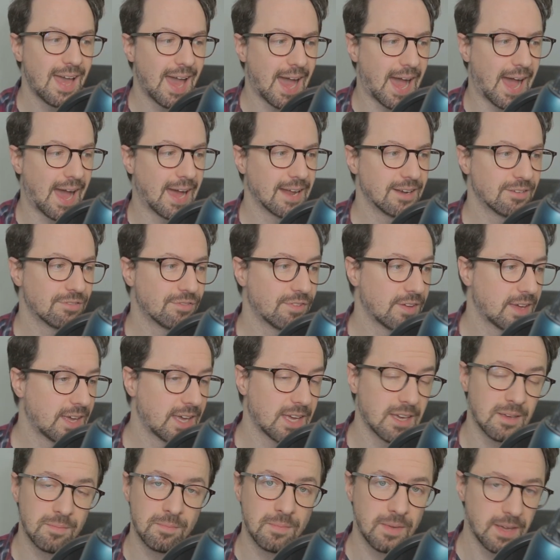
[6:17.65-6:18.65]
And for
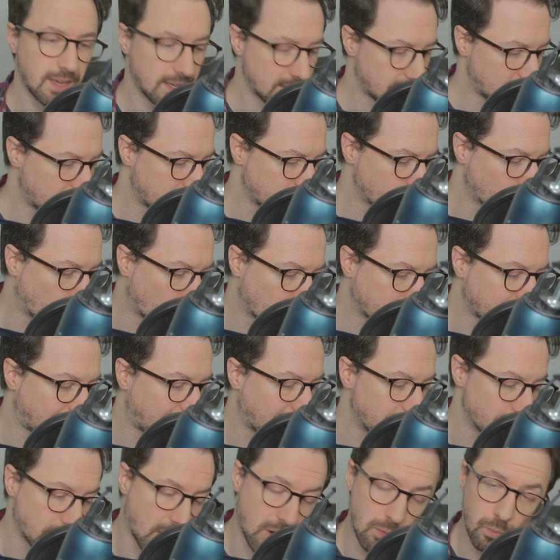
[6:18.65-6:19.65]
him, what
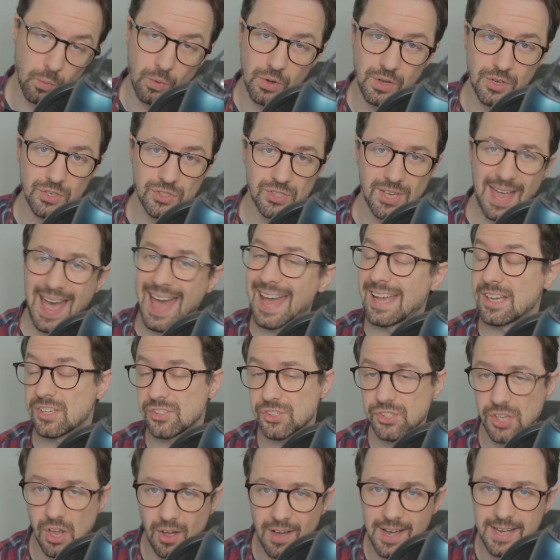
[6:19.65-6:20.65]
came up was
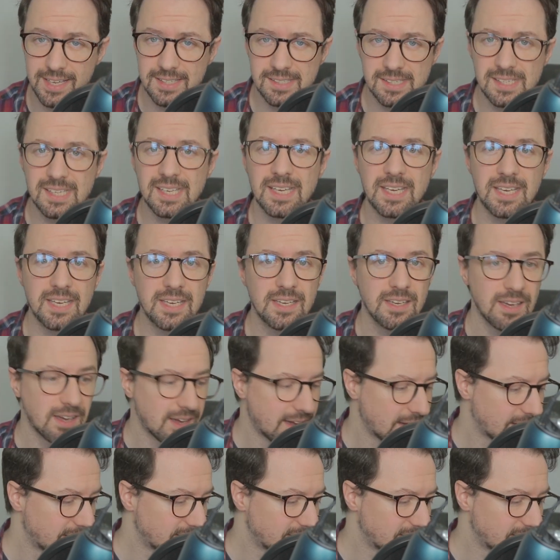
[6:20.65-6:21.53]
anxiety,